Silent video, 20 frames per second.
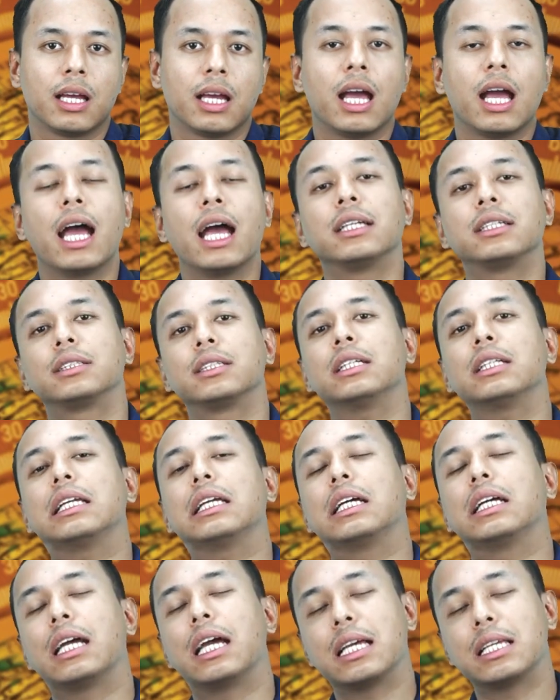As
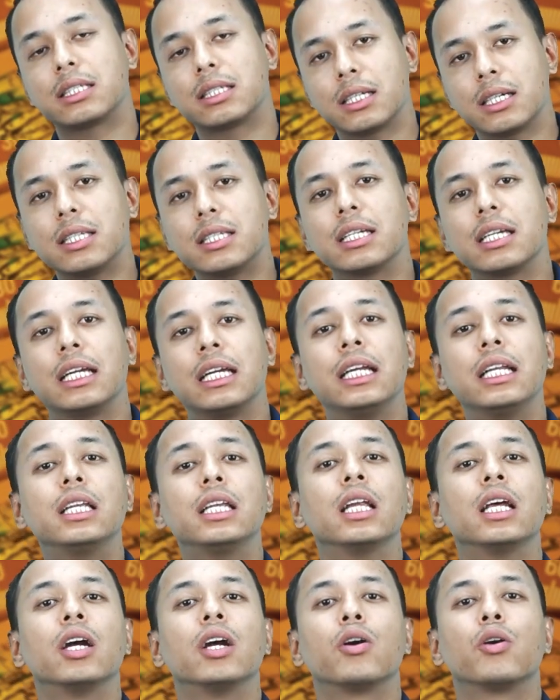such, it
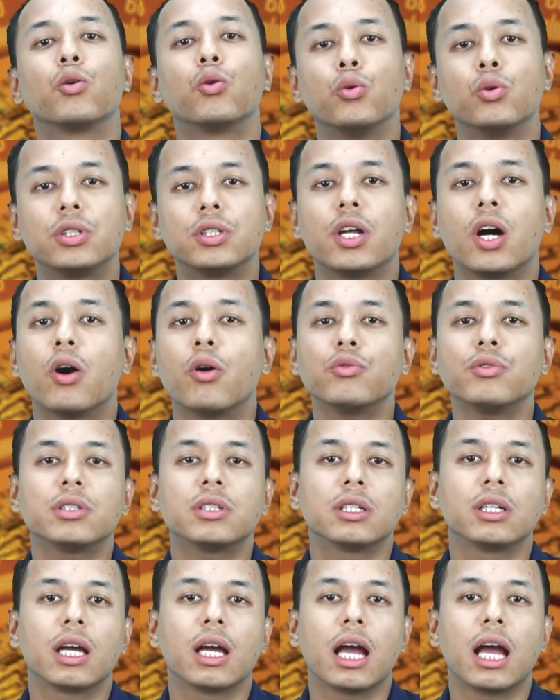cools down
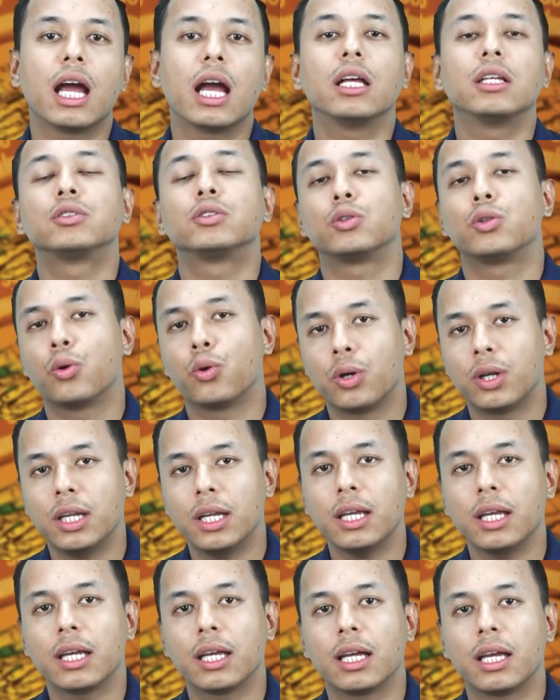slowly,
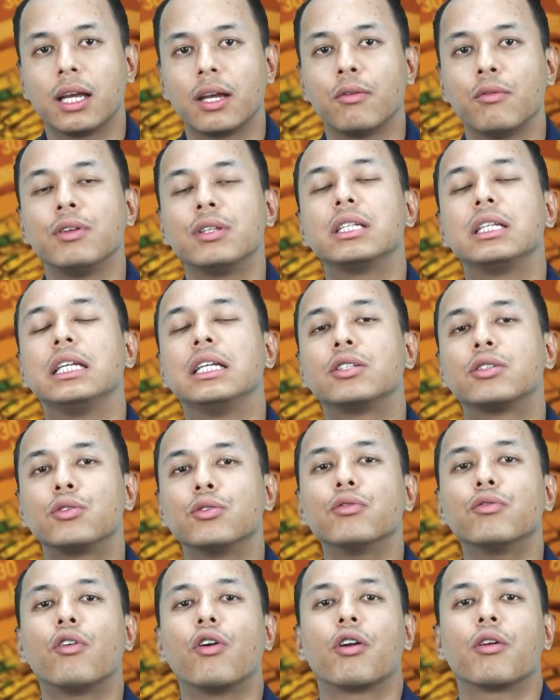which leads to
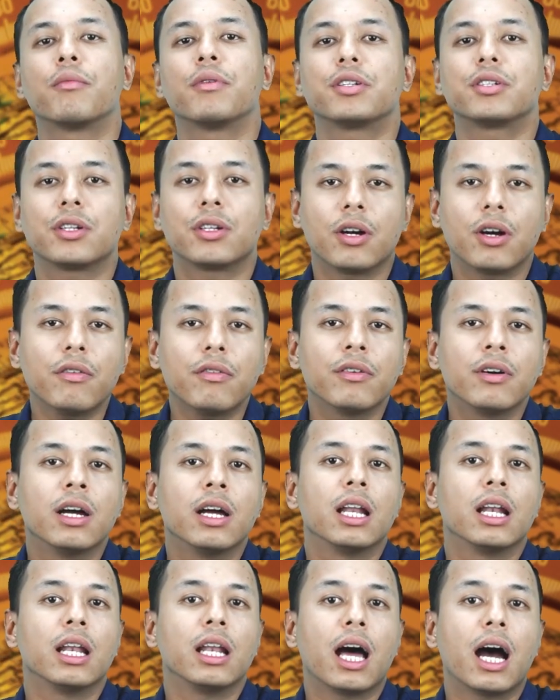formation of
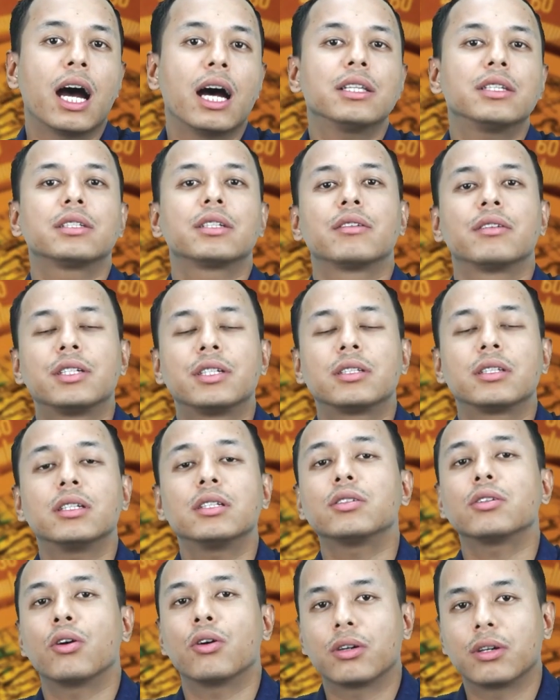large crystals
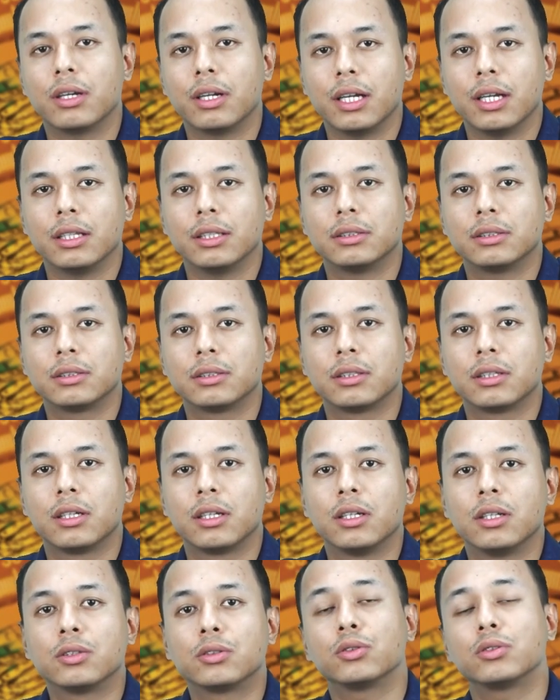or grain.
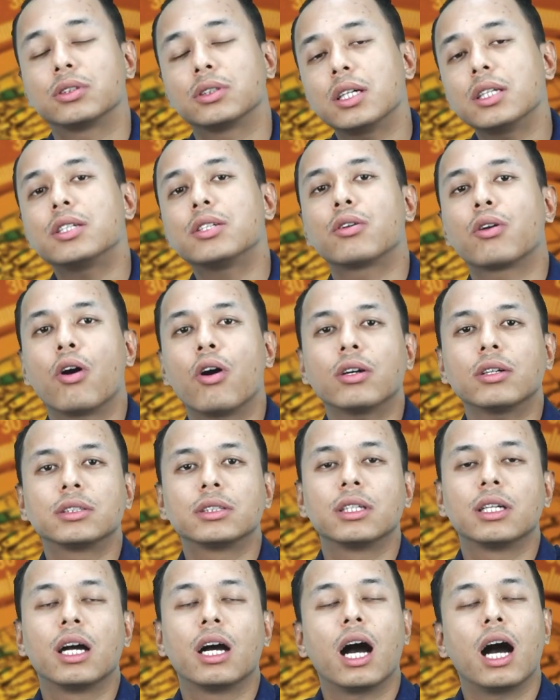So such rocks
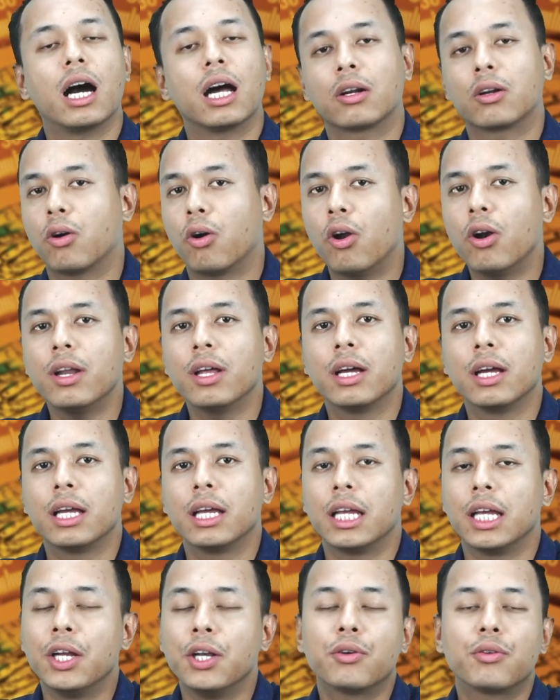are called
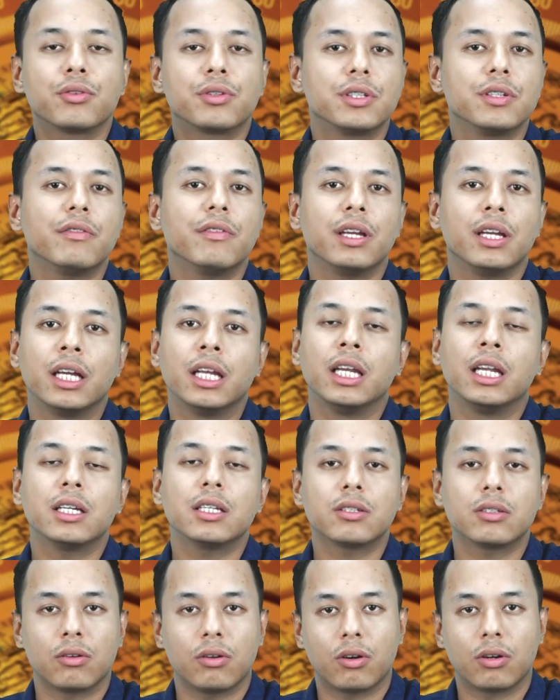intrusive igneous
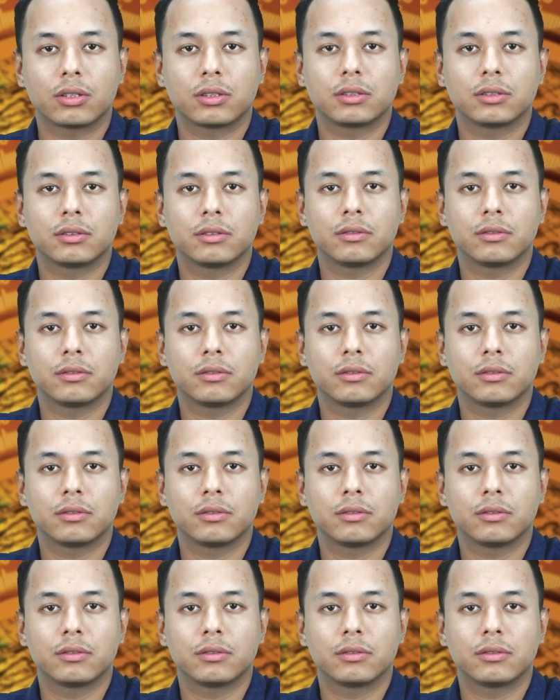rocks.